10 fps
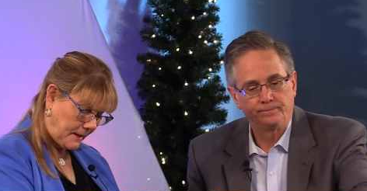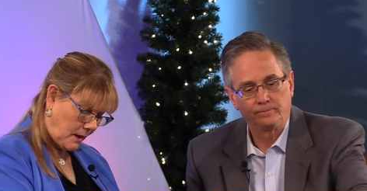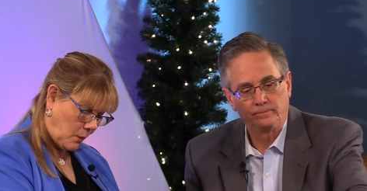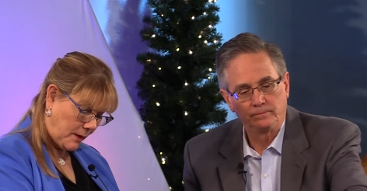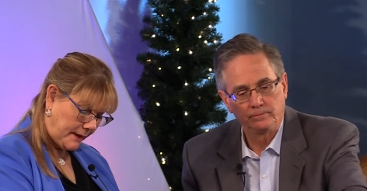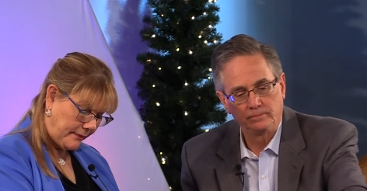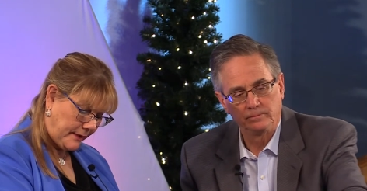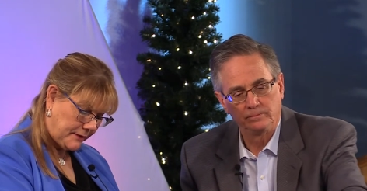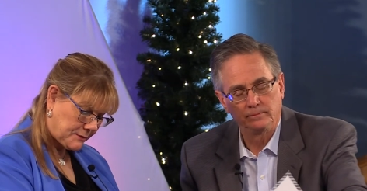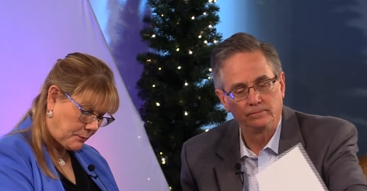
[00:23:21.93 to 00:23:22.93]
Speaker 1: a wicked
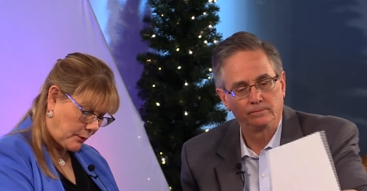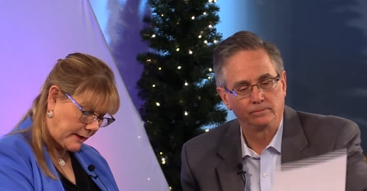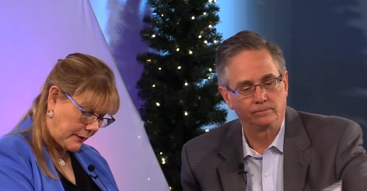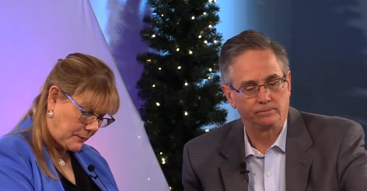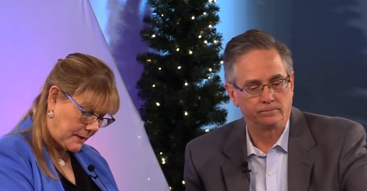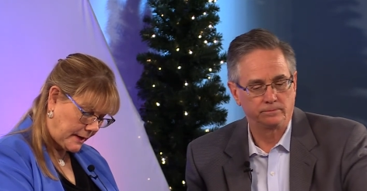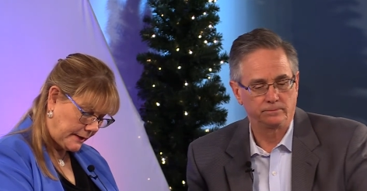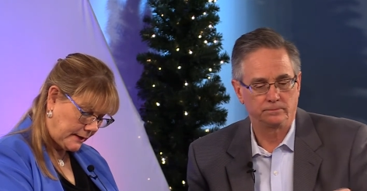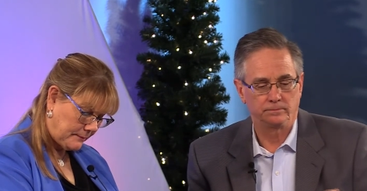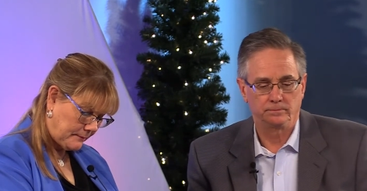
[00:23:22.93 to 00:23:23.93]
thing is poured out
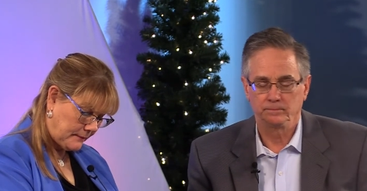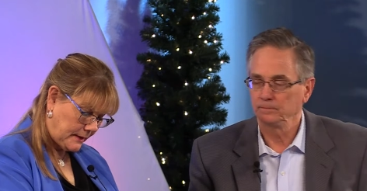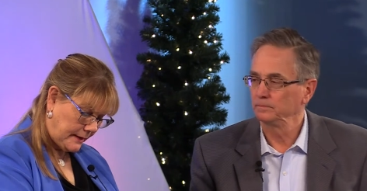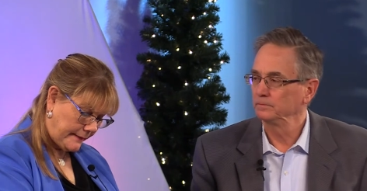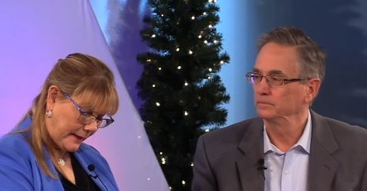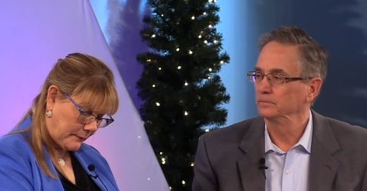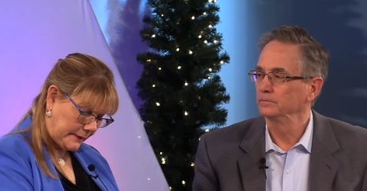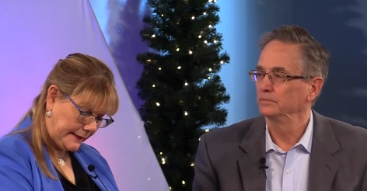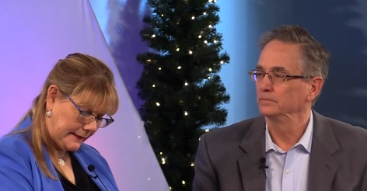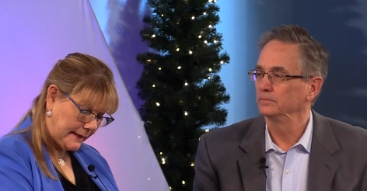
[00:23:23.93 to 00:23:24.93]
upon him that
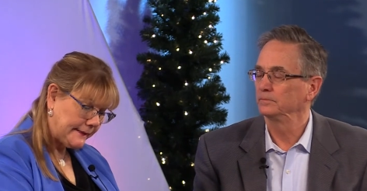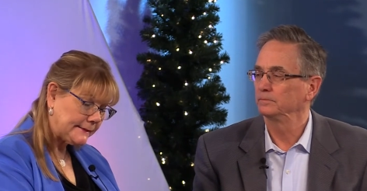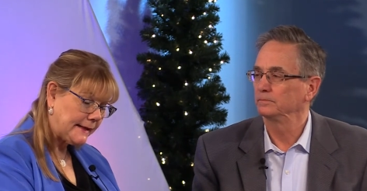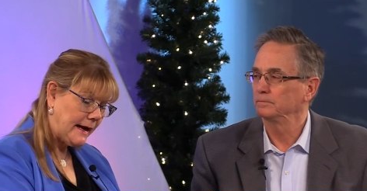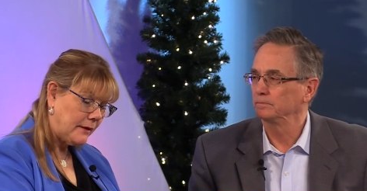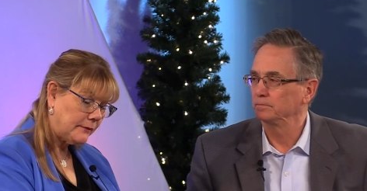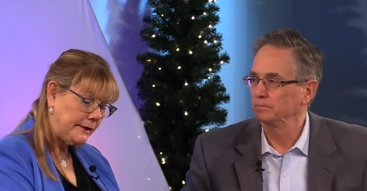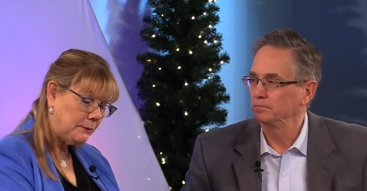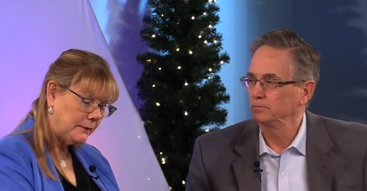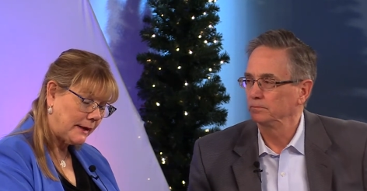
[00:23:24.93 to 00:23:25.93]
when he lies down,
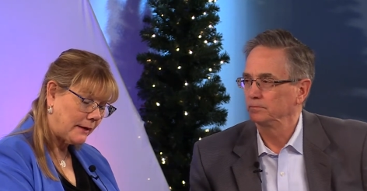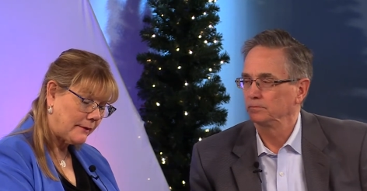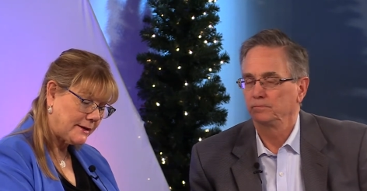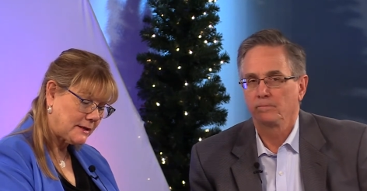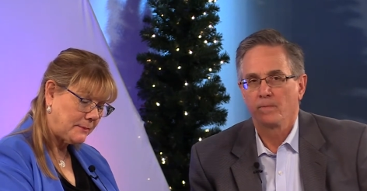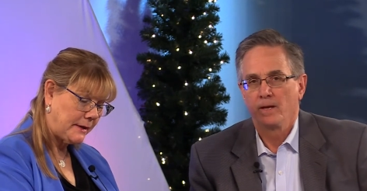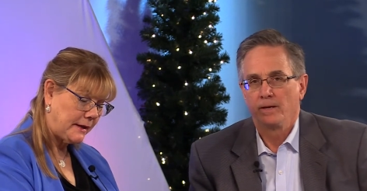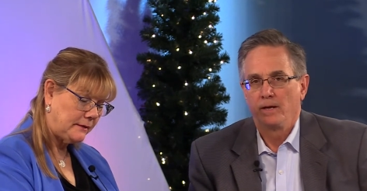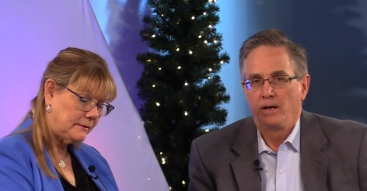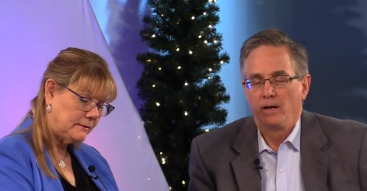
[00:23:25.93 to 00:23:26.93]
he will not rise up
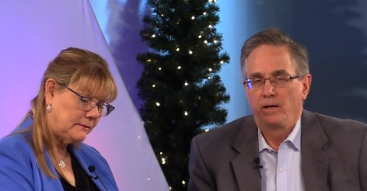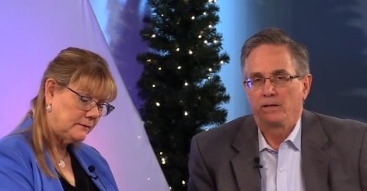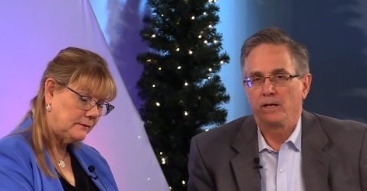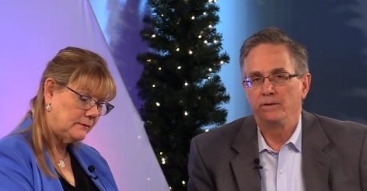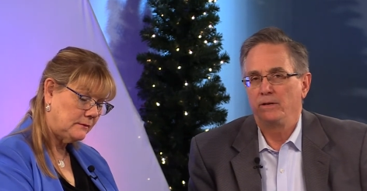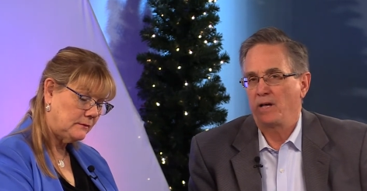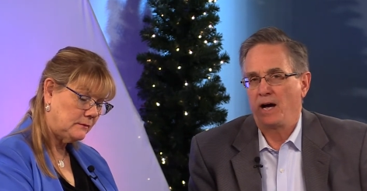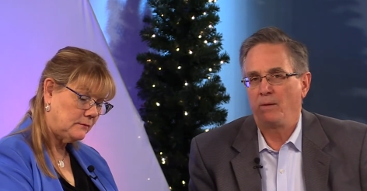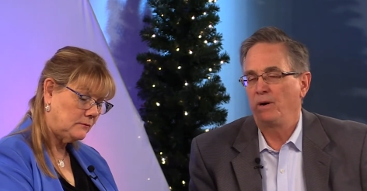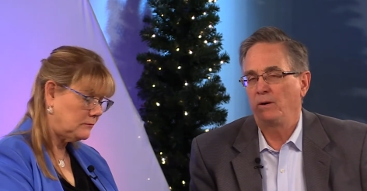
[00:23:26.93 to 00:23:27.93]
again.
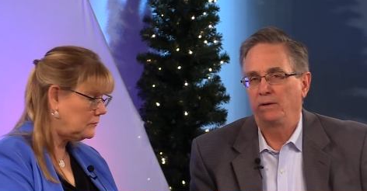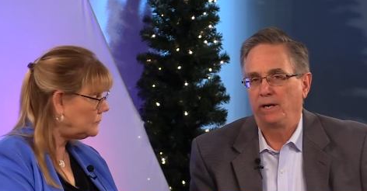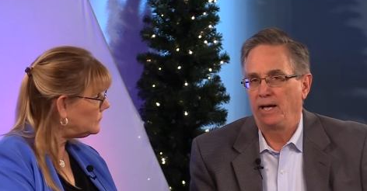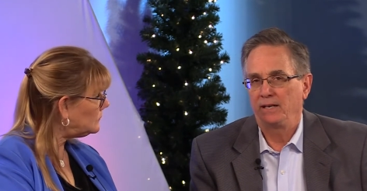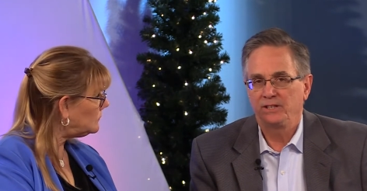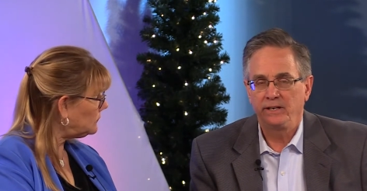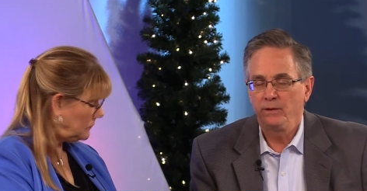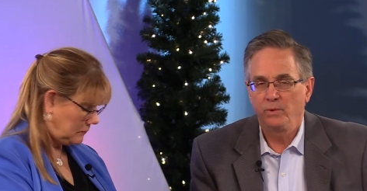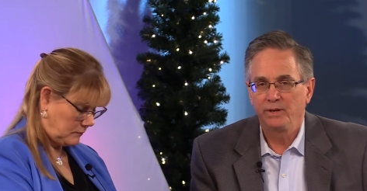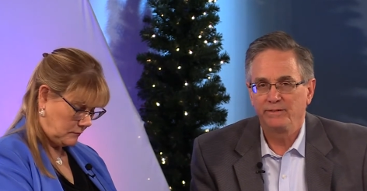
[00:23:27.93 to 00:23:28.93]
Speaker 2: How about, has
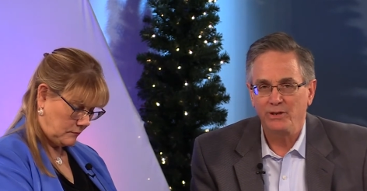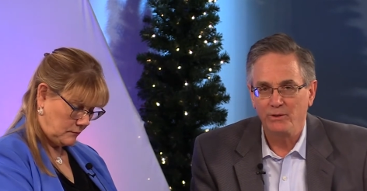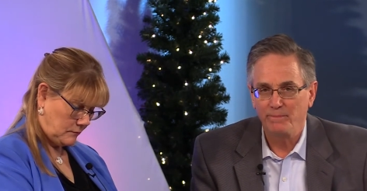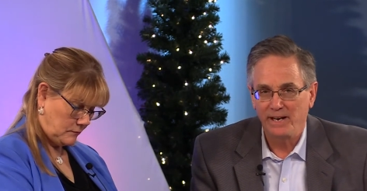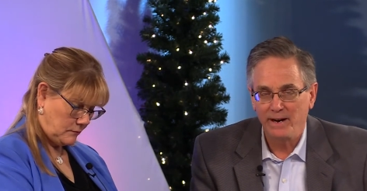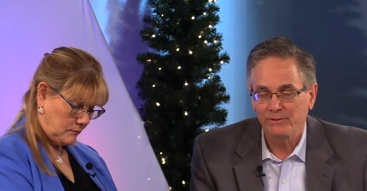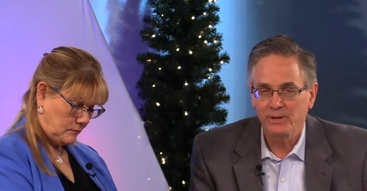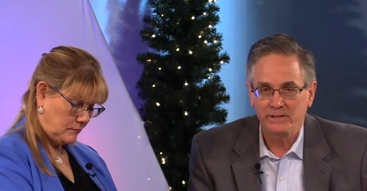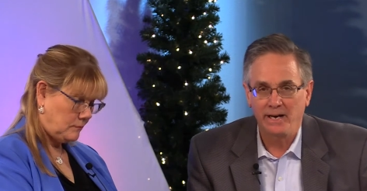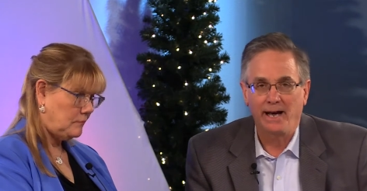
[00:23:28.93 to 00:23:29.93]
any one of you been
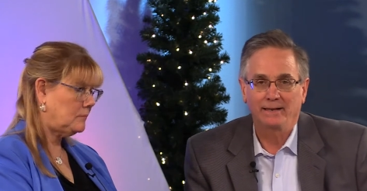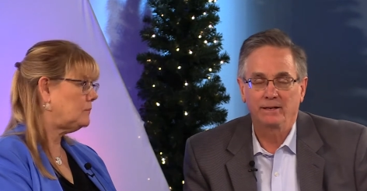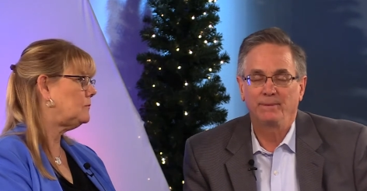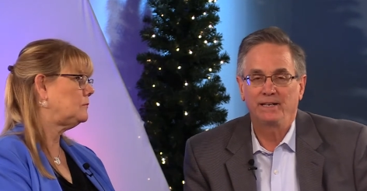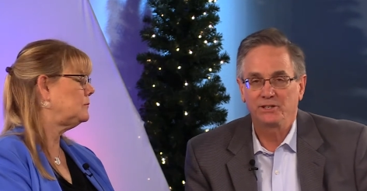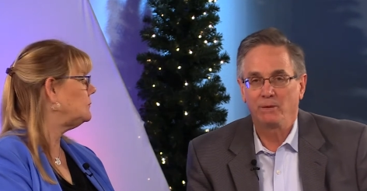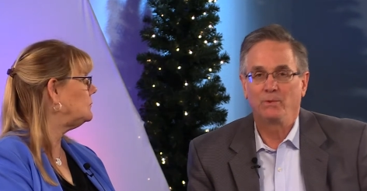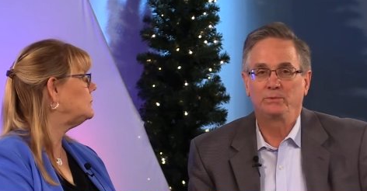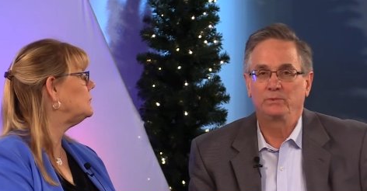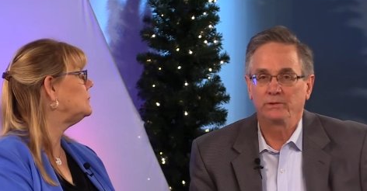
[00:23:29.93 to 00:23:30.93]
ever attacked by
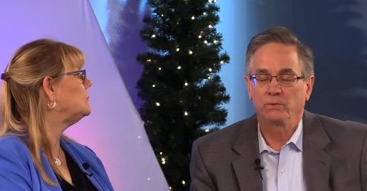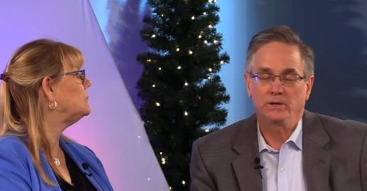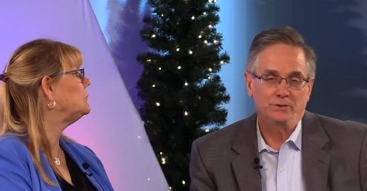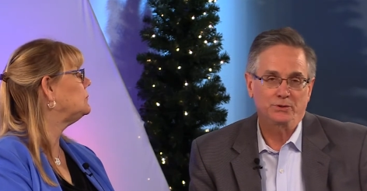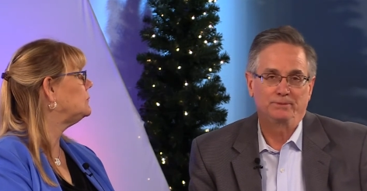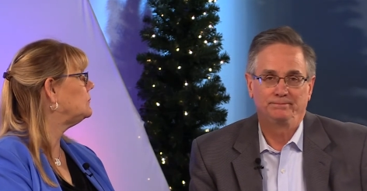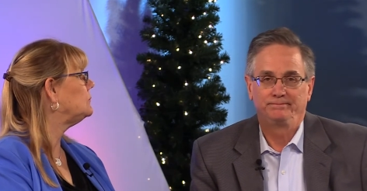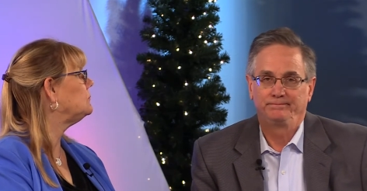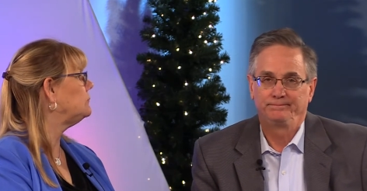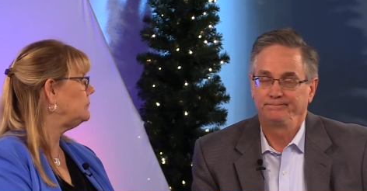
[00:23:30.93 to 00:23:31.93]
someone with words?
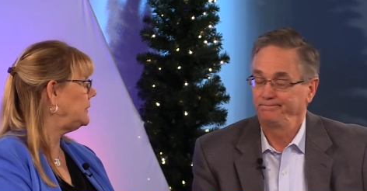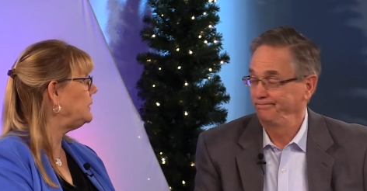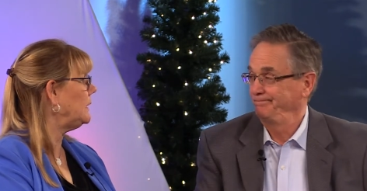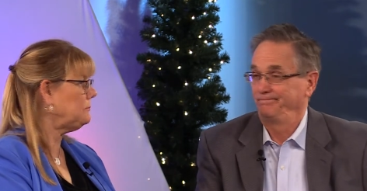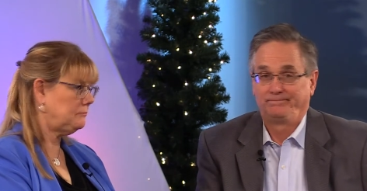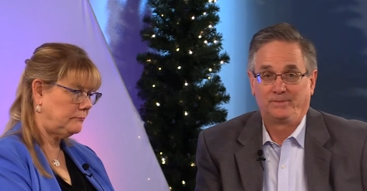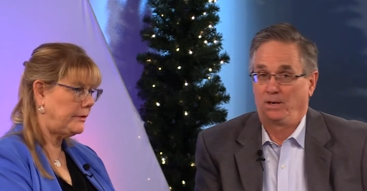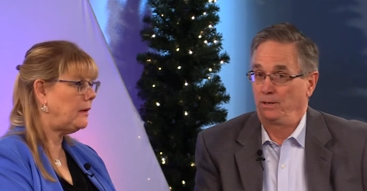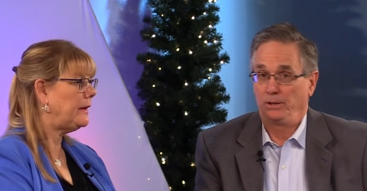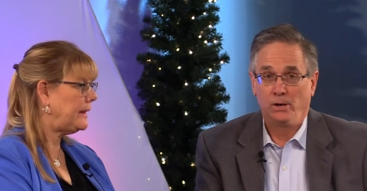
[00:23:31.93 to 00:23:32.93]
Yep,
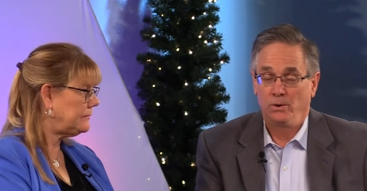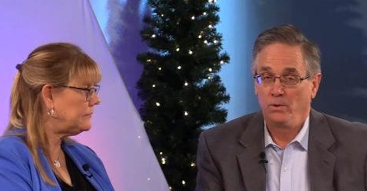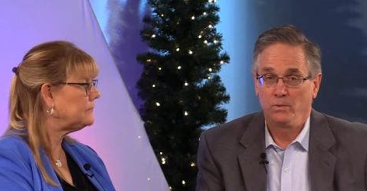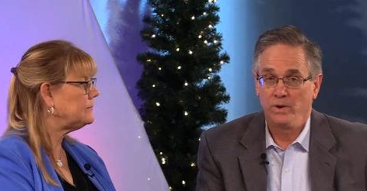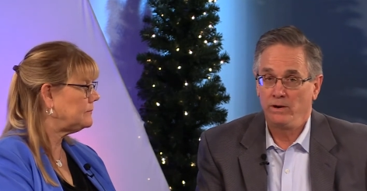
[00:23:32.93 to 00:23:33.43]
we all Hello, have. we